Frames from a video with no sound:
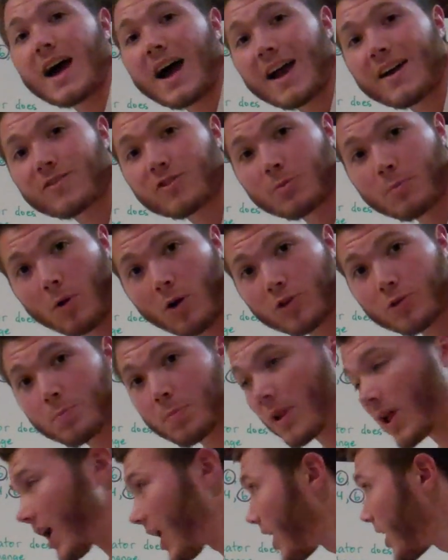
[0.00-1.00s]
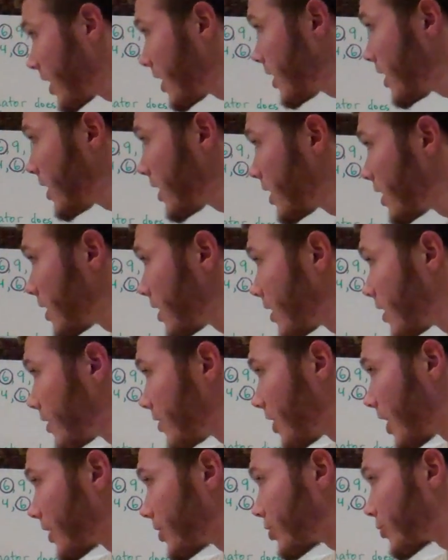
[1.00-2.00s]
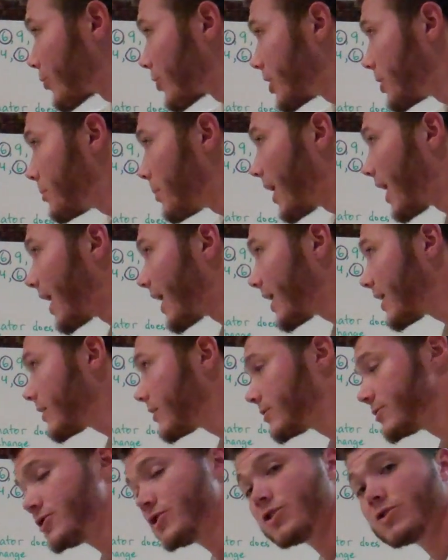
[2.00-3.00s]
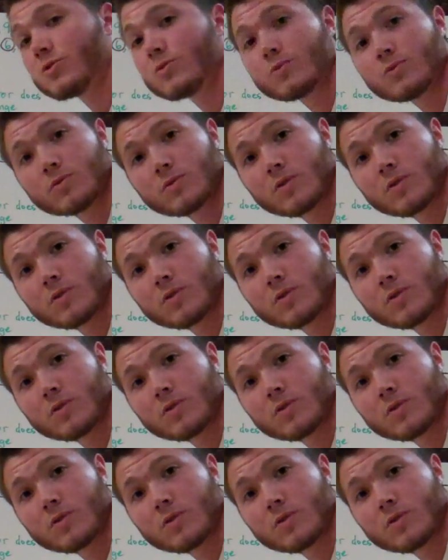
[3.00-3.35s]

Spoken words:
I have to multiply that 3 by 2.